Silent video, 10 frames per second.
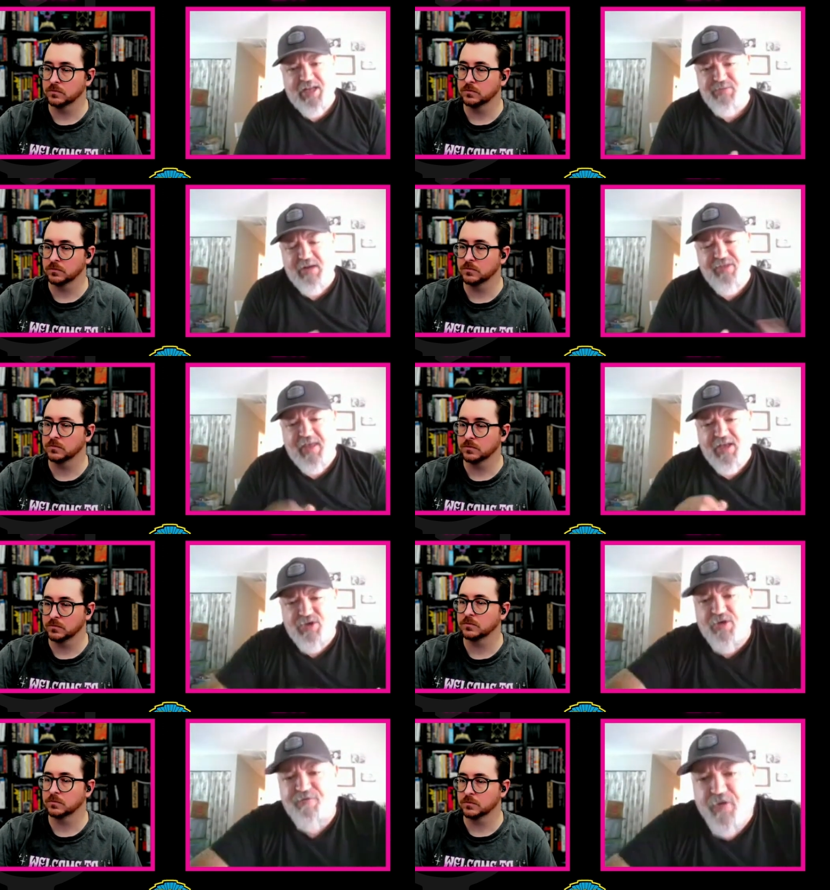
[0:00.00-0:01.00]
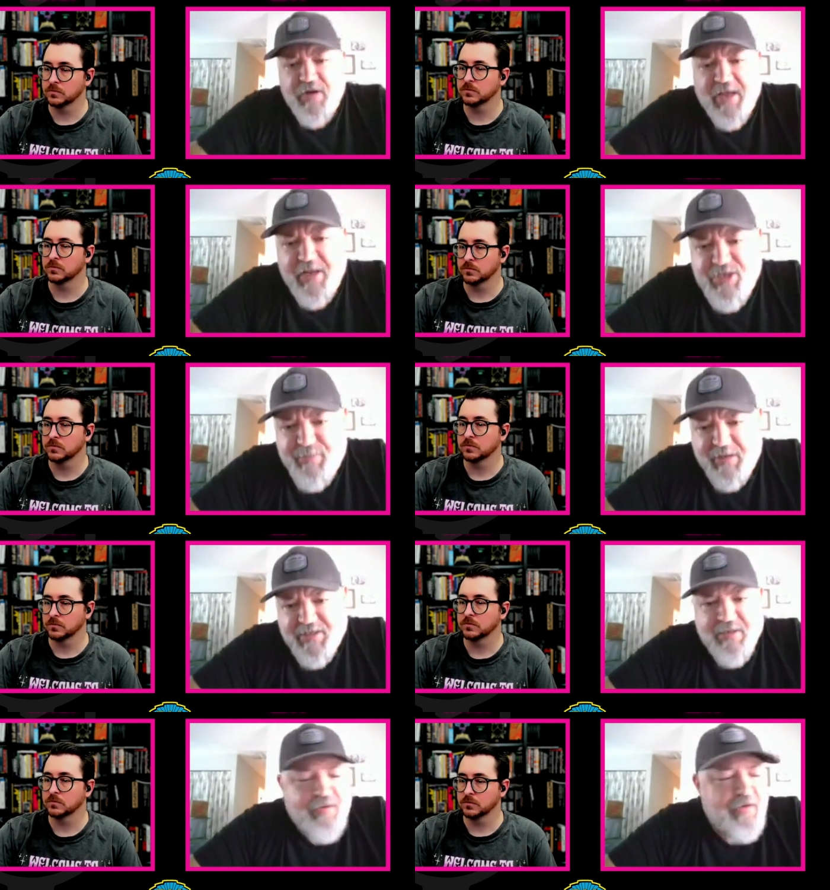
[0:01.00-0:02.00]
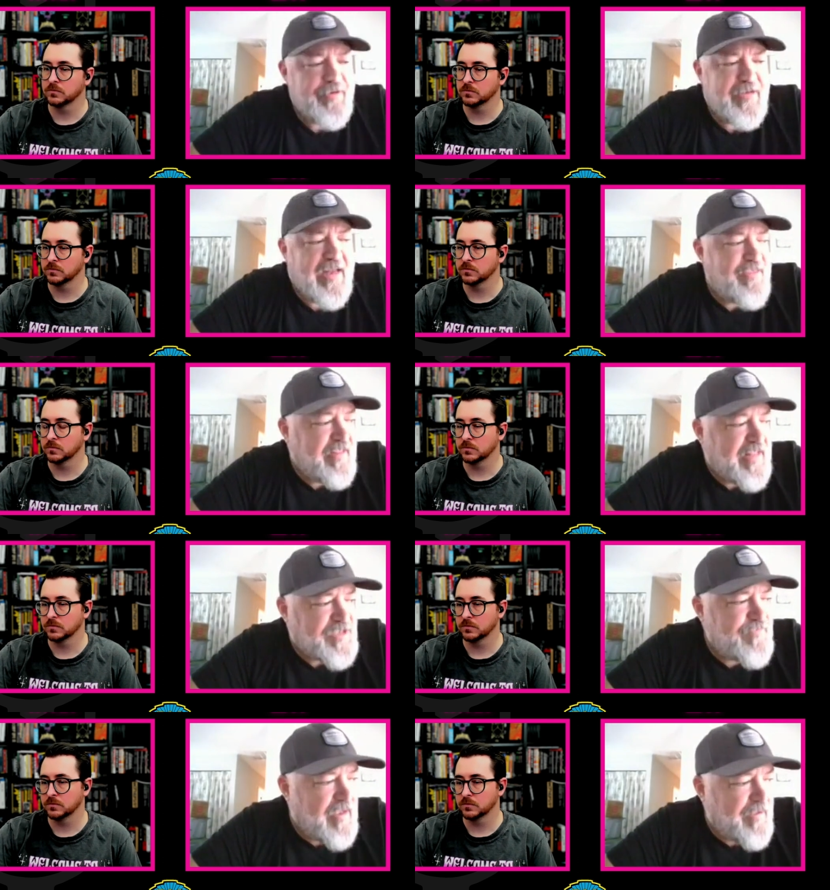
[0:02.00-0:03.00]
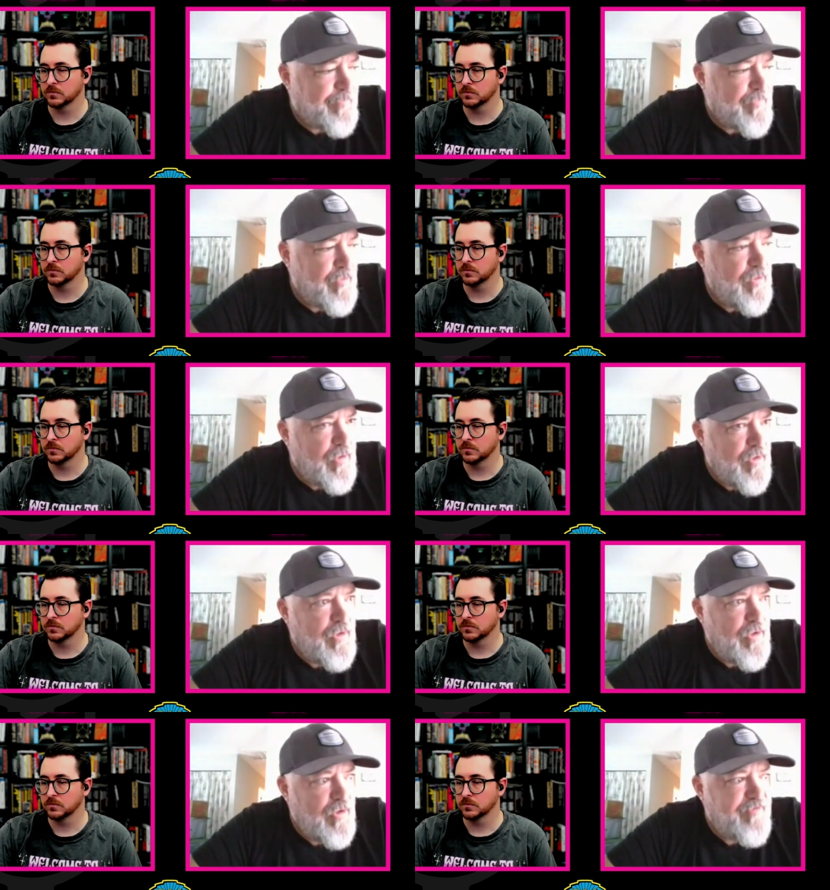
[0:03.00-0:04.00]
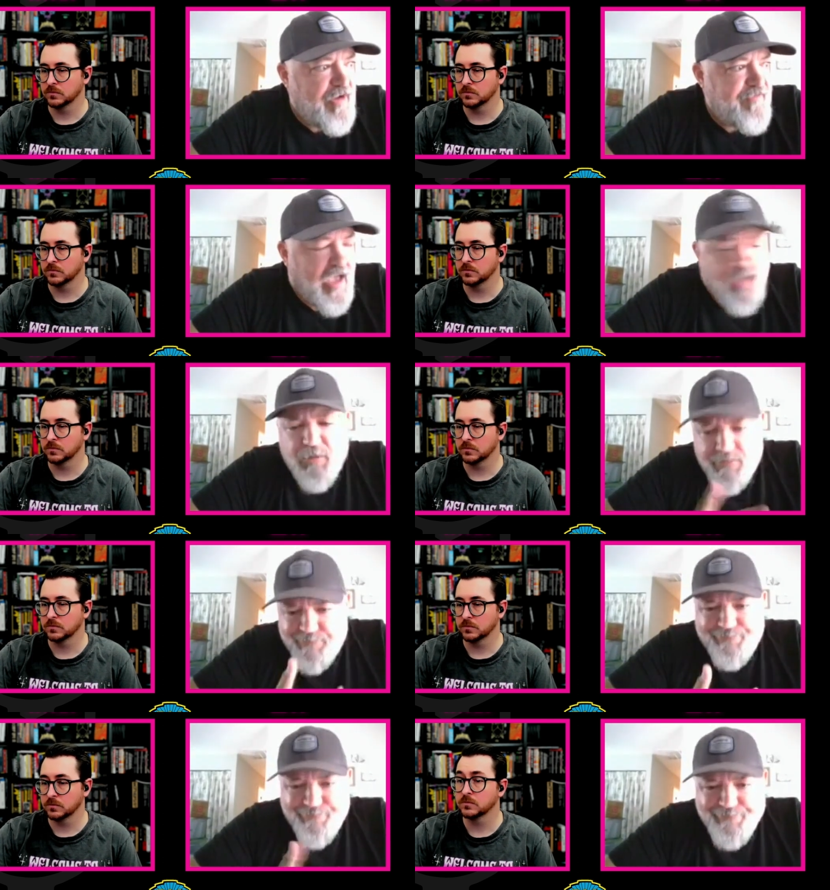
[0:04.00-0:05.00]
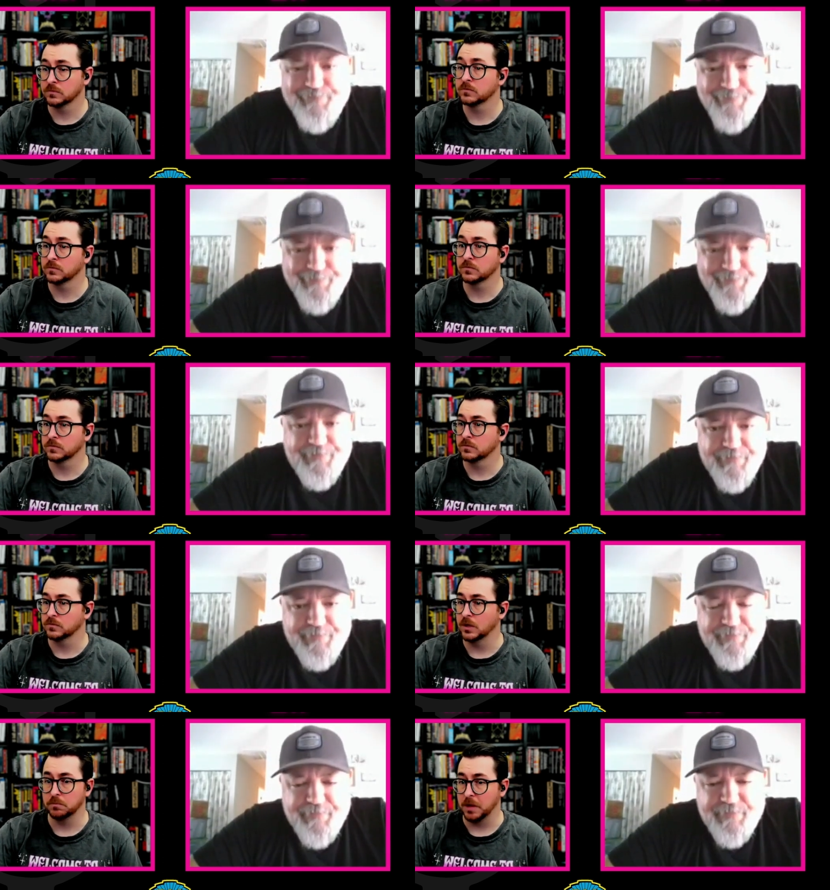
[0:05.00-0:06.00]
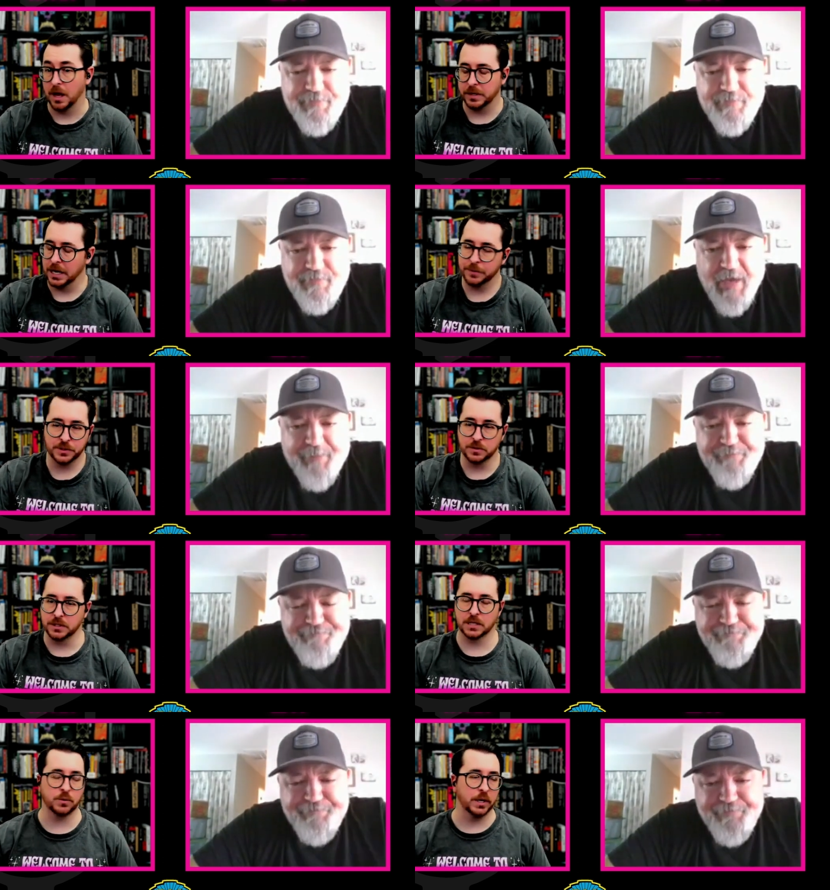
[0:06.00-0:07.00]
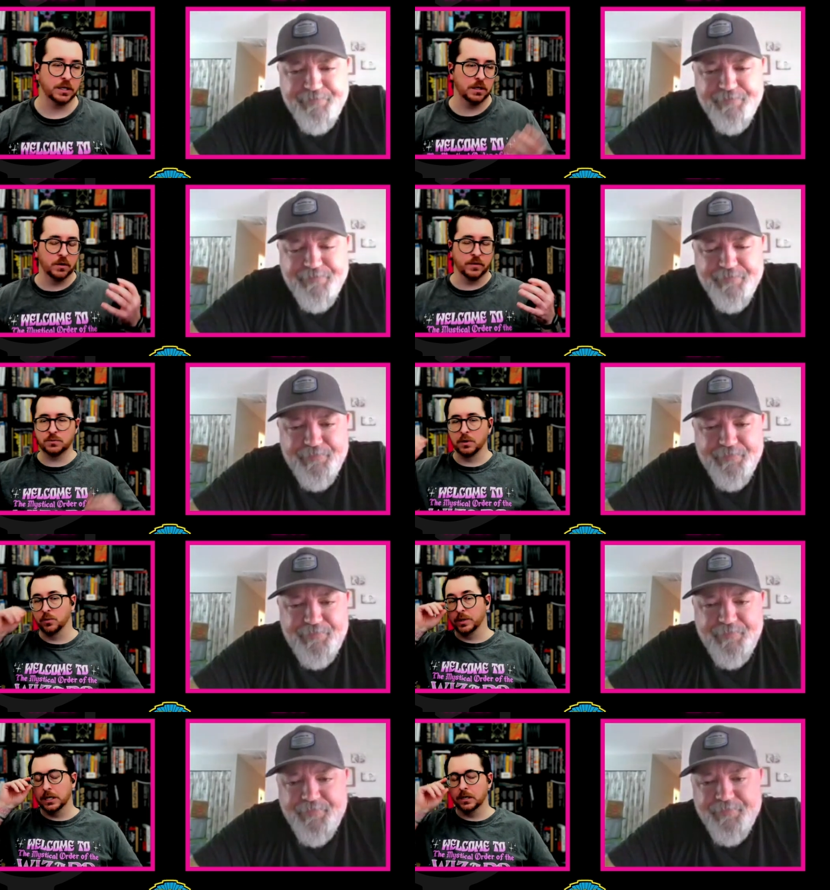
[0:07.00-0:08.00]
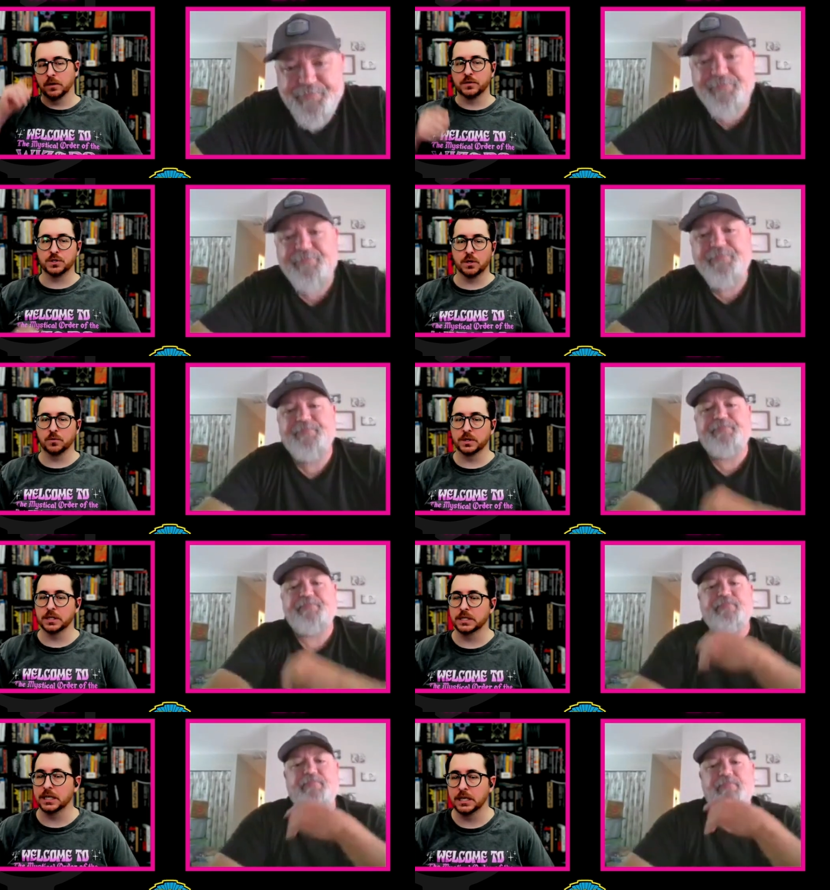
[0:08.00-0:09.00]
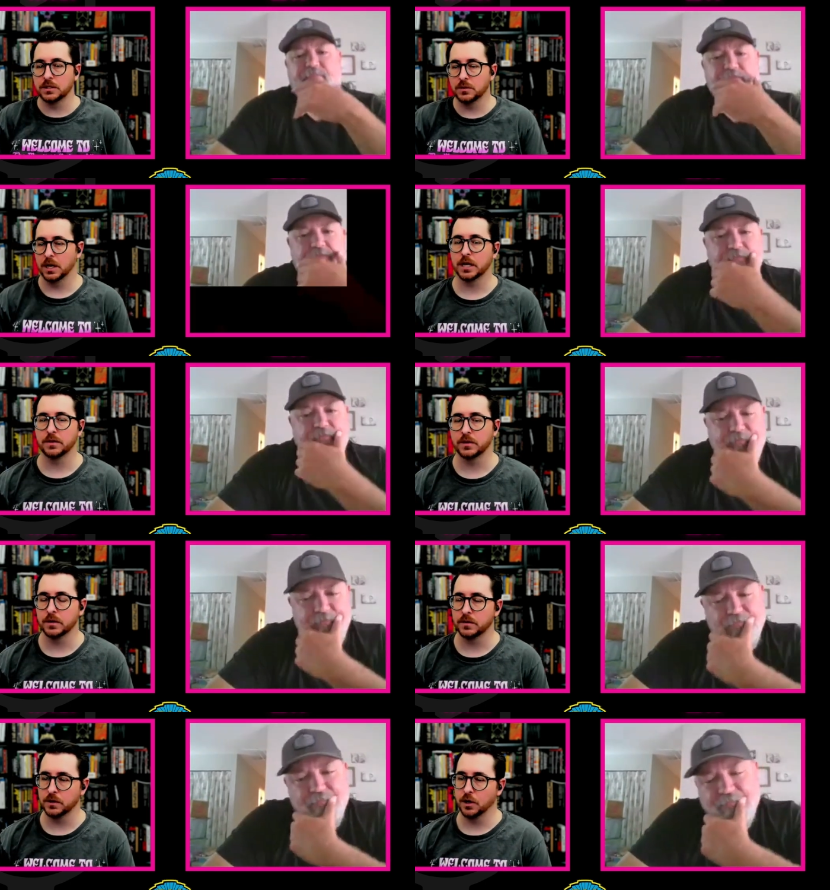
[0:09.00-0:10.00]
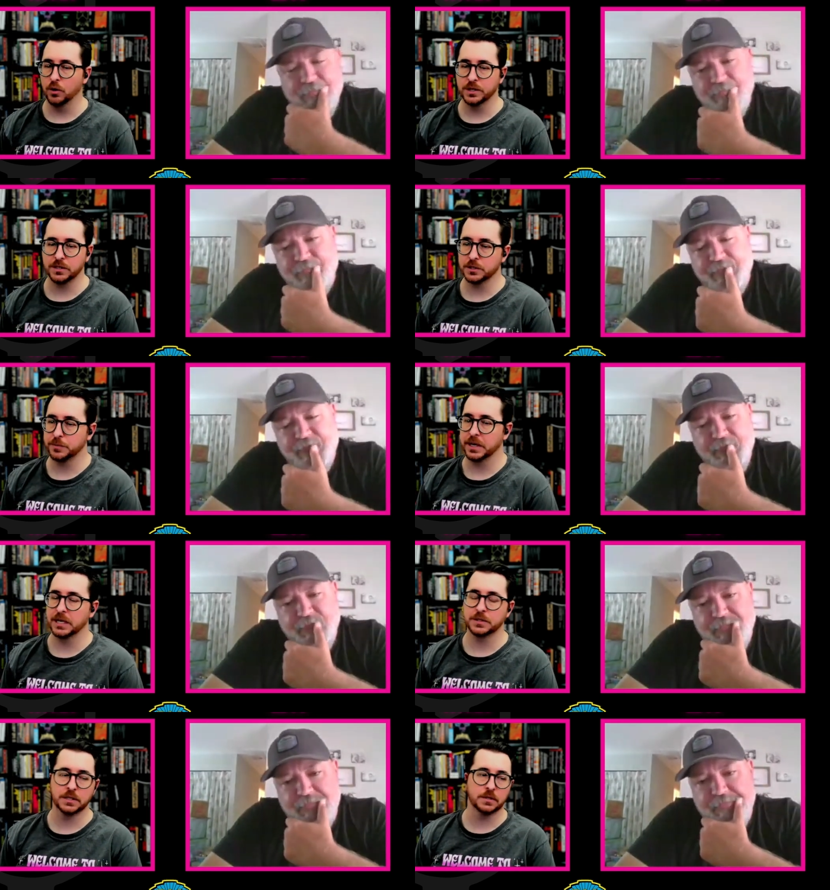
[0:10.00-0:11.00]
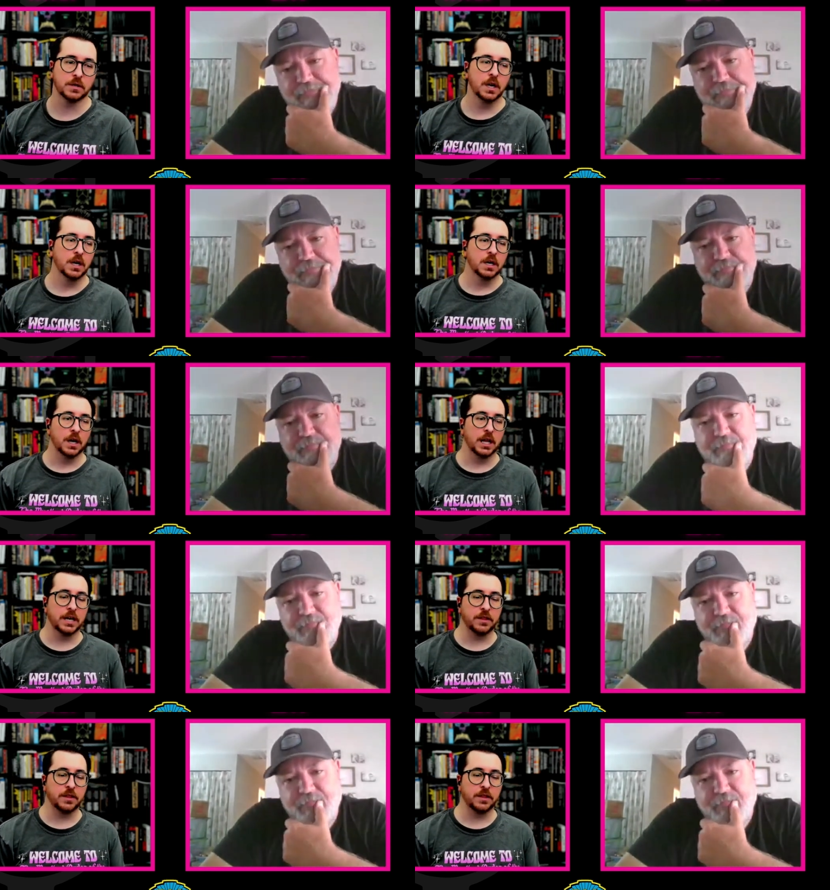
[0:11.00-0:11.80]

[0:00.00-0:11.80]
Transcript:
Speaker 1: many things or convert. I can just pick this up and use it. I think that's um, very valuable.
Speaker 2: Yeah, I mean, absolutely. That's why you know that's why we here on the show really dig into a lot of the the OSR space and a